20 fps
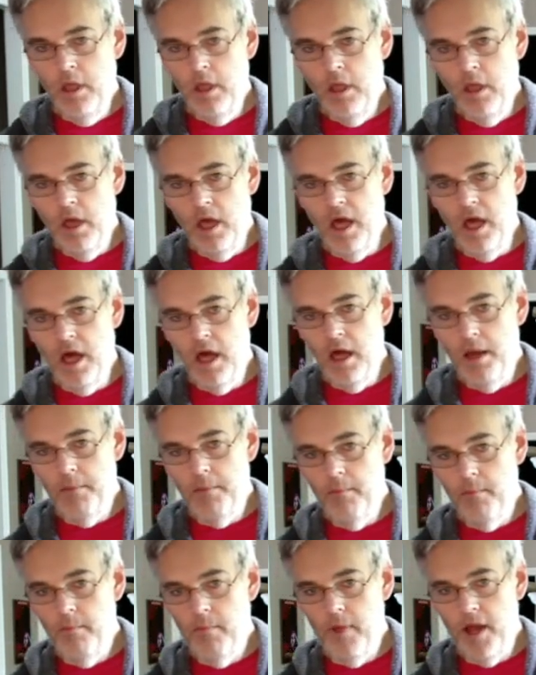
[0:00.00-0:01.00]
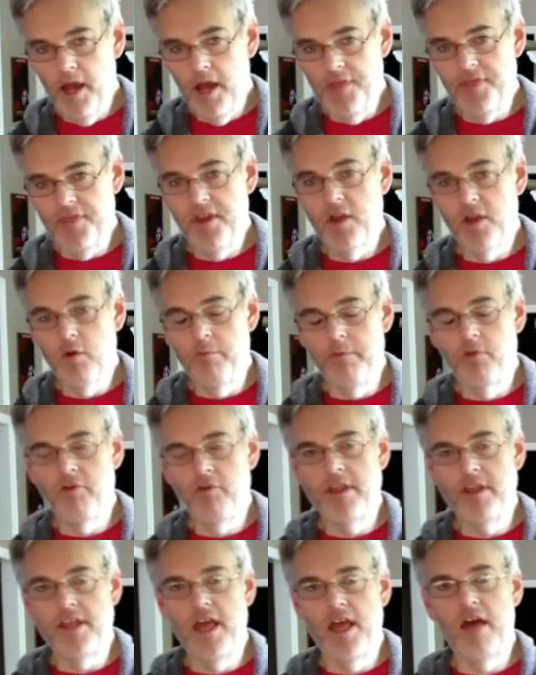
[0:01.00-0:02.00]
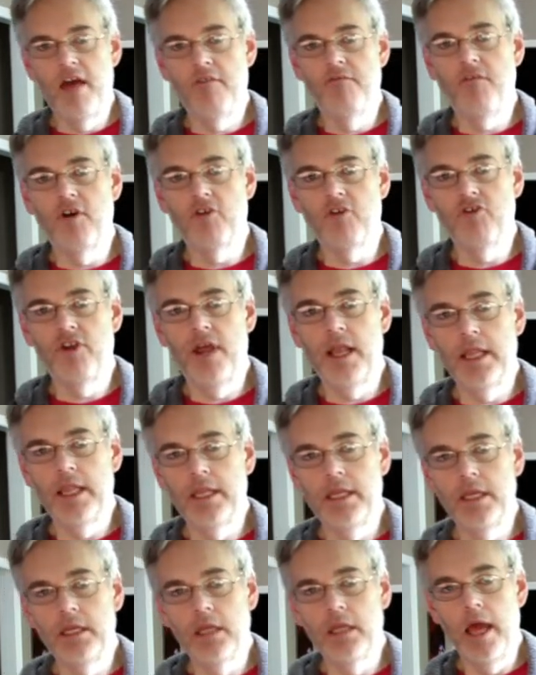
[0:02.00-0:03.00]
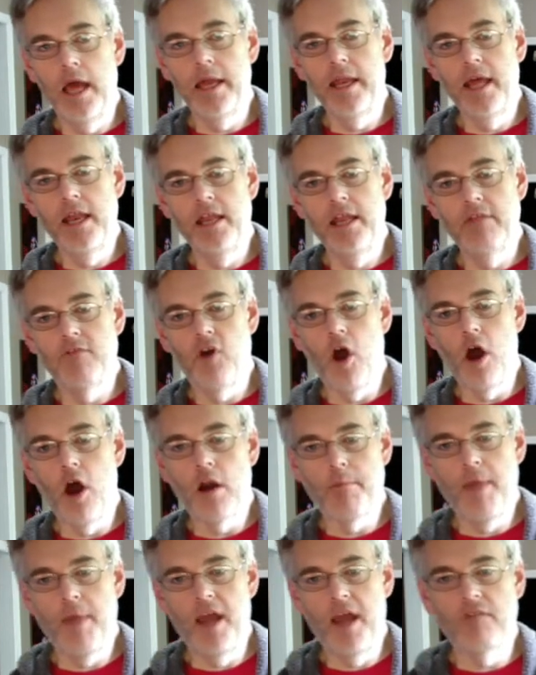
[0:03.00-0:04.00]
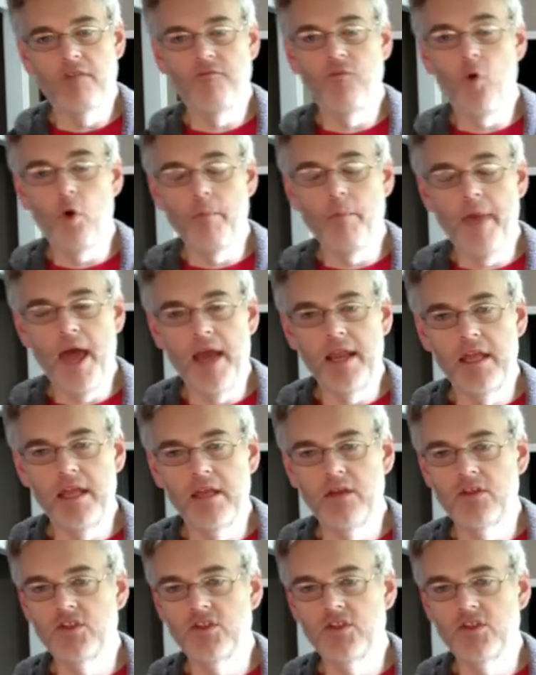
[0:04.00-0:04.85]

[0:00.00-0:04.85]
I think it would be great to have functionality in line edit for automatic formatting,